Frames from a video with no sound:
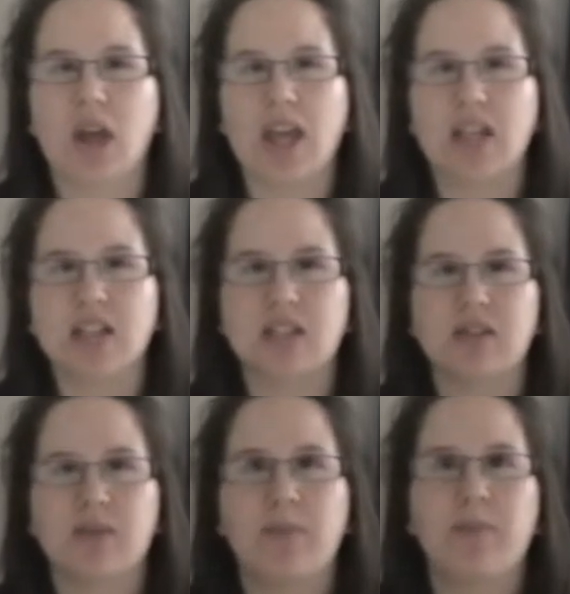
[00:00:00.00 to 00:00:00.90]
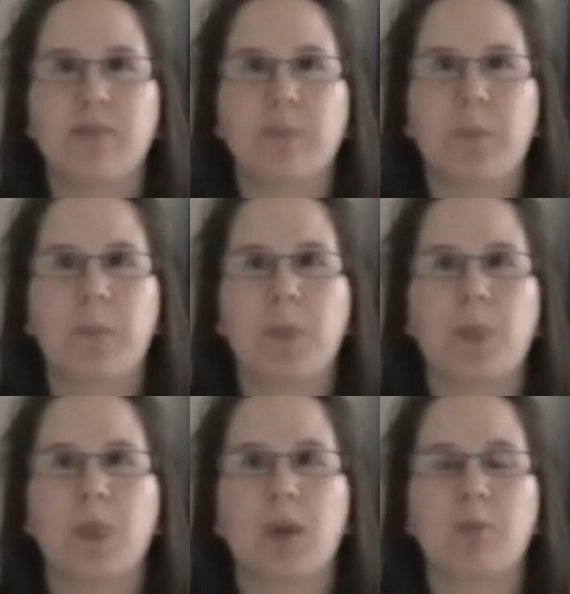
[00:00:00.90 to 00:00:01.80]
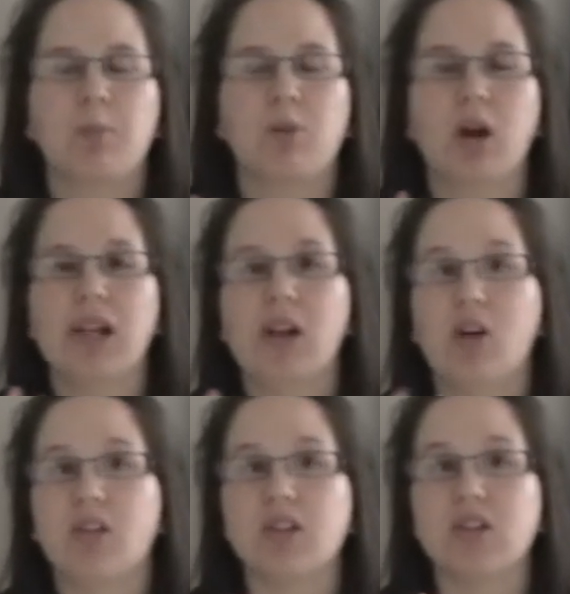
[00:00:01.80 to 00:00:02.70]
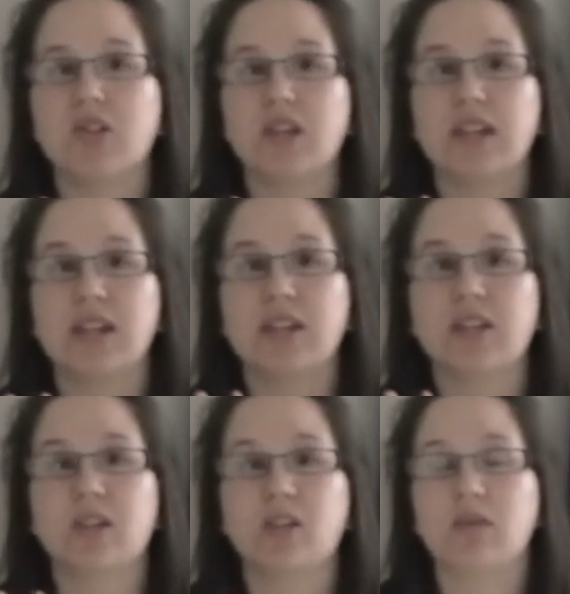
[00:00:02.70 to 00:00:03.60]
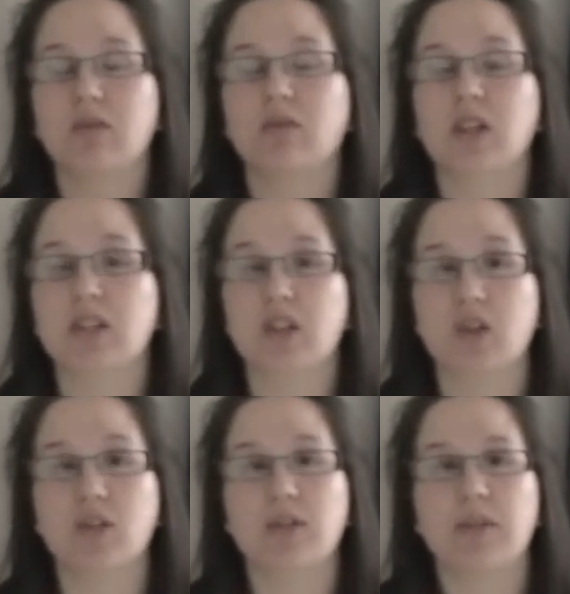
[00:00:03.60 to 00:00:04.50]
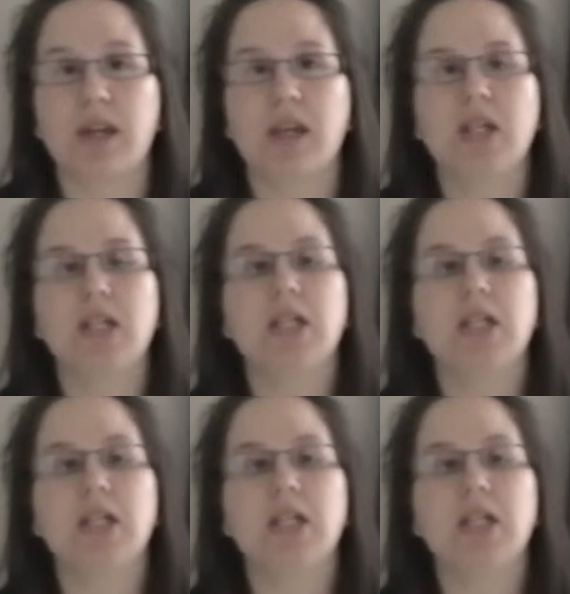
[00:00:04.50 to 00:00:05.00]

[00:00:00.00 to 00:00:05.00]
as brightly orange or anything as it used to be.